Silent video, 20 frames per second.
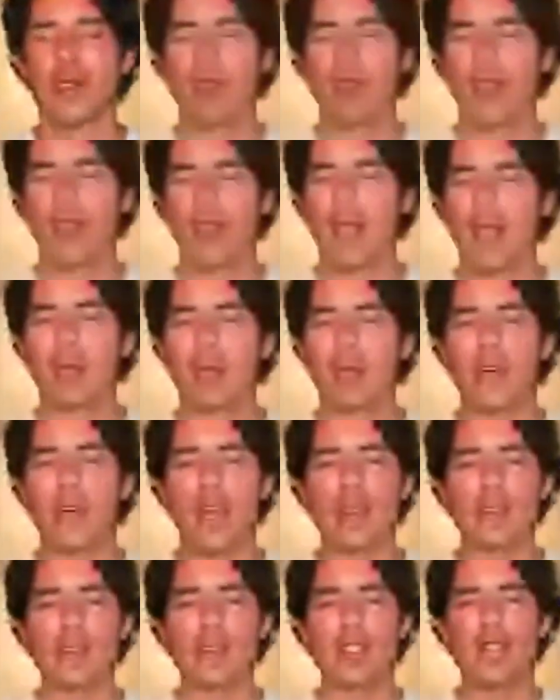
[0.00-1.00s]
I
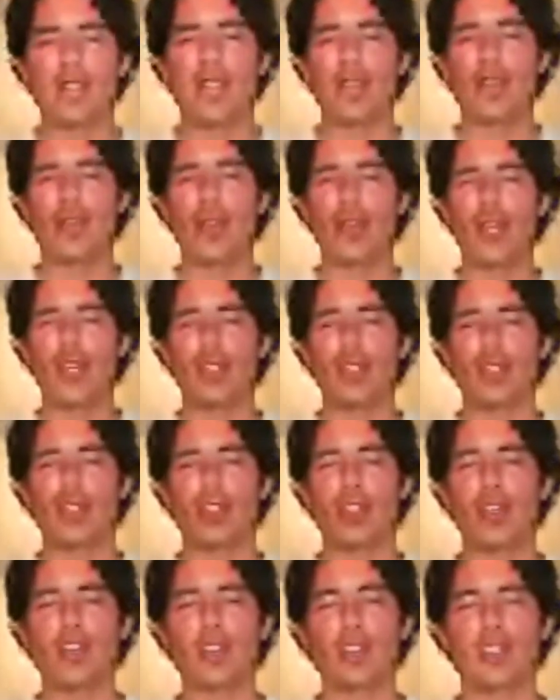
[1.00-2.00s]
pronounce the vibration
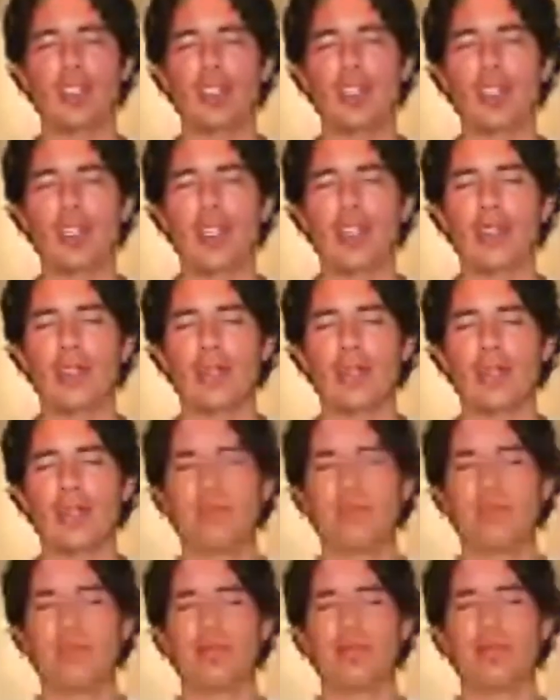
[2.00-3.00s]
constantly
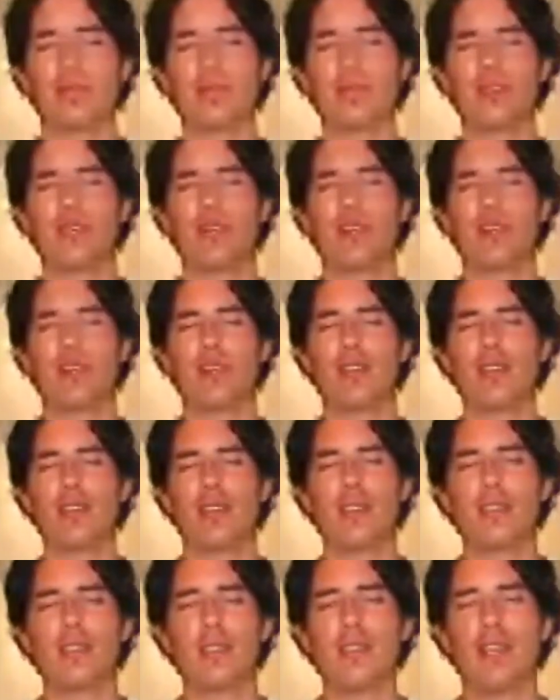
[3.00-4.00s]

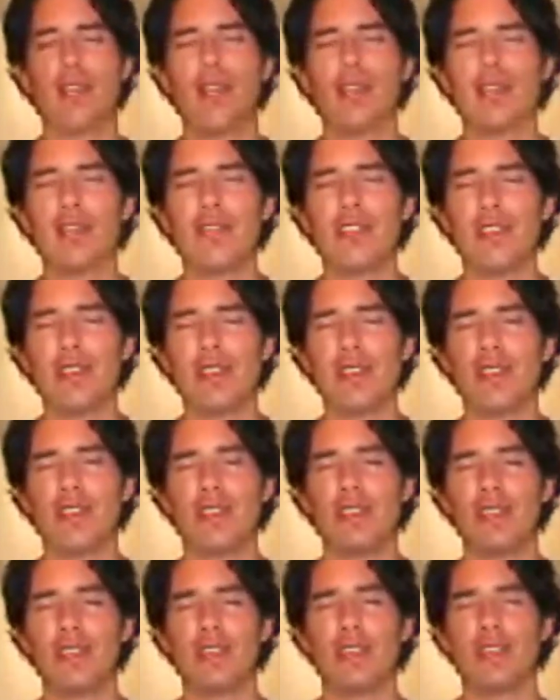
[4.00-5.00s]
until I
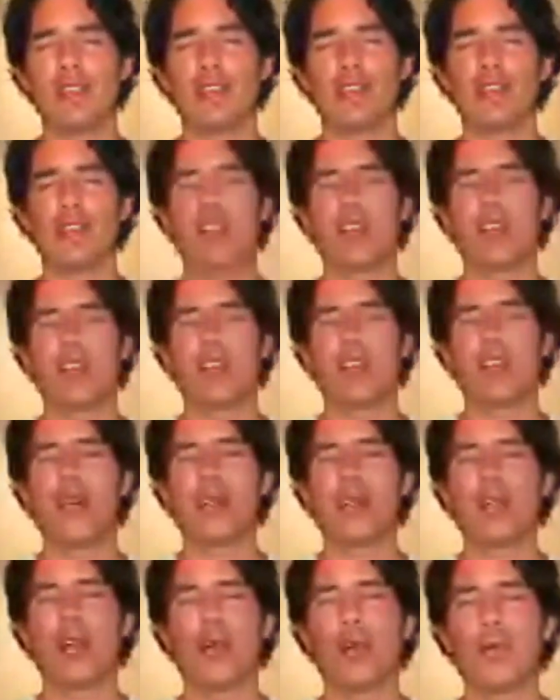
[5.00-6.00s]
feel how
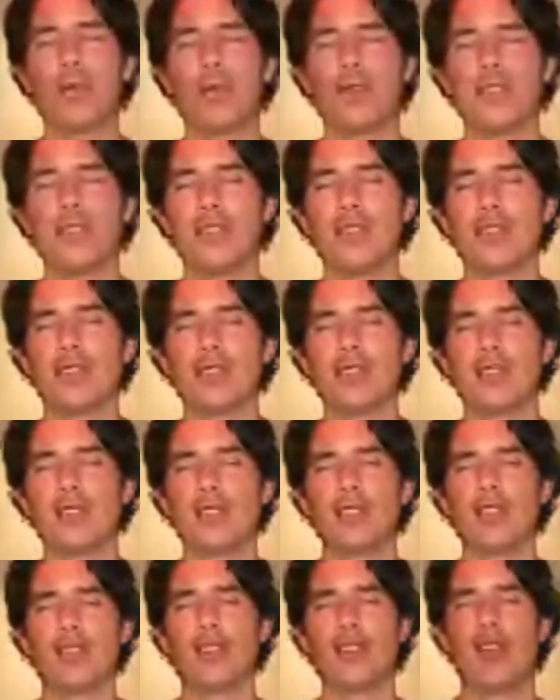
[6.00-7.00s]
it opens,
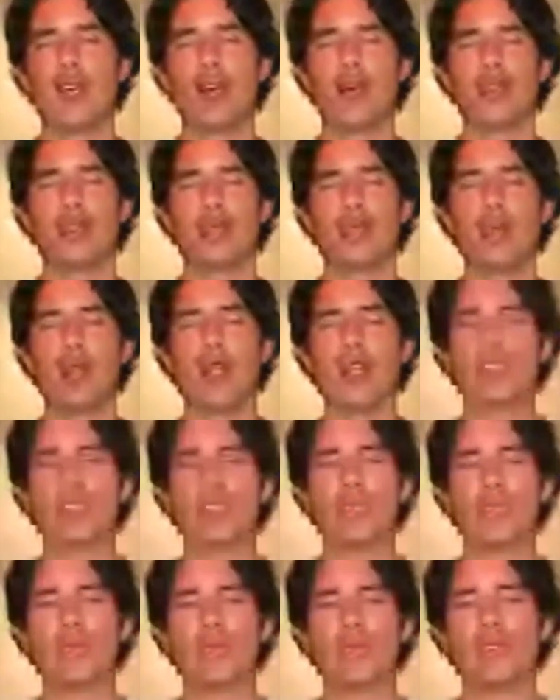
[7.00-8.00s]
how it
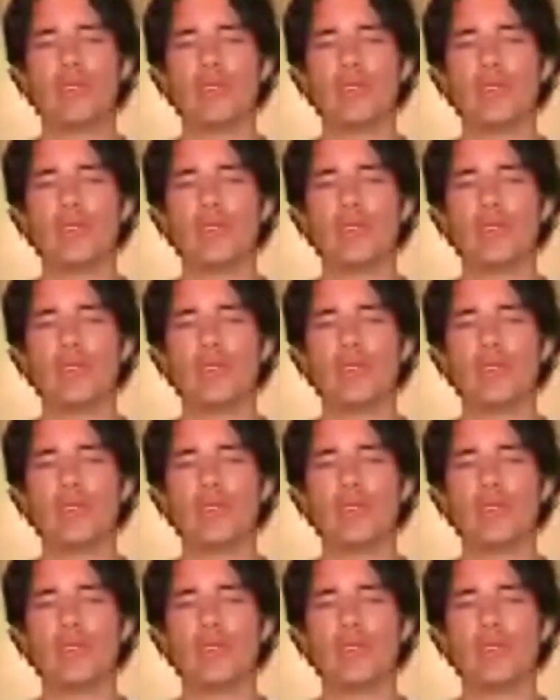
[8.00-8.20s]
blossoms.